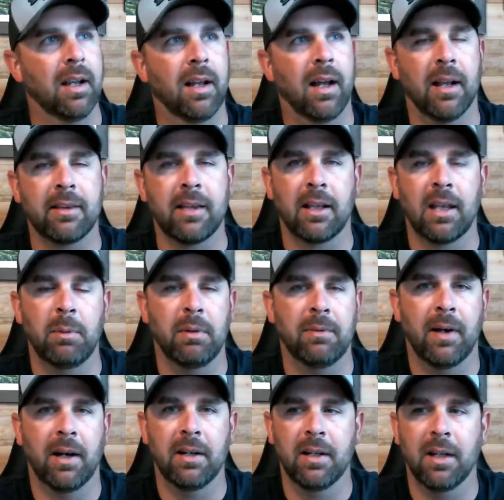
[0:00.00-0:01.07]
I thought they'd be
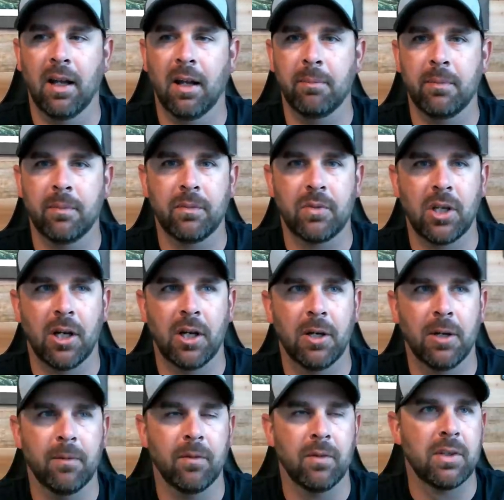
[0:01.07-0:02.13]
fired up.
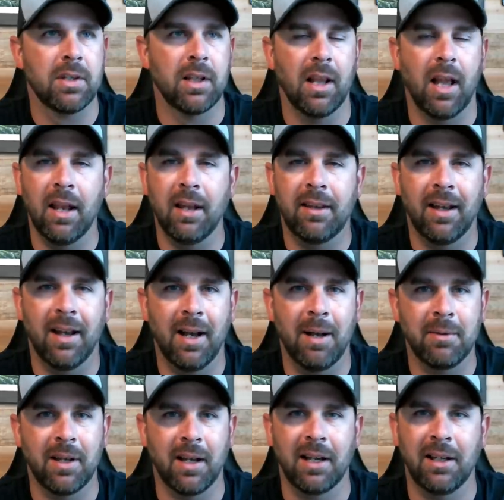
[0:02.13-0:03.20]
So a lot of
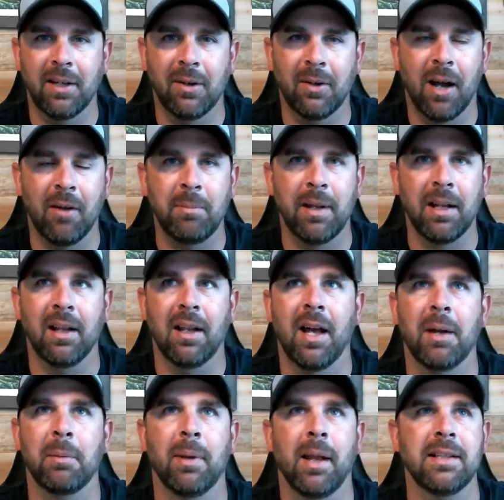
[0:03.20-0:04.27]
times, you know, I've been a lot
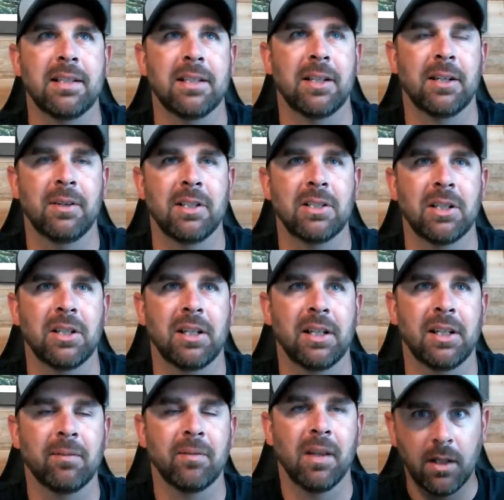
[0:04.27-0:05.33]
of places here
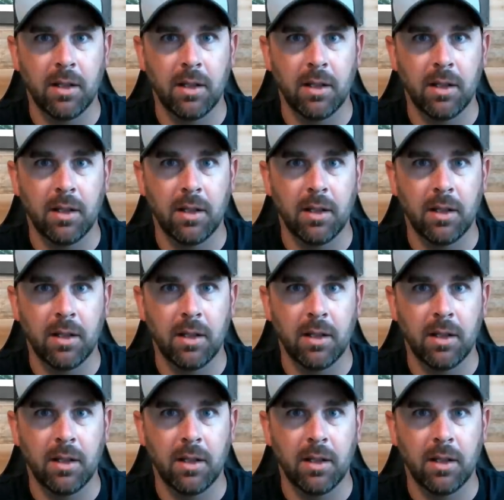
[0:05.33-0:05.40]
recently.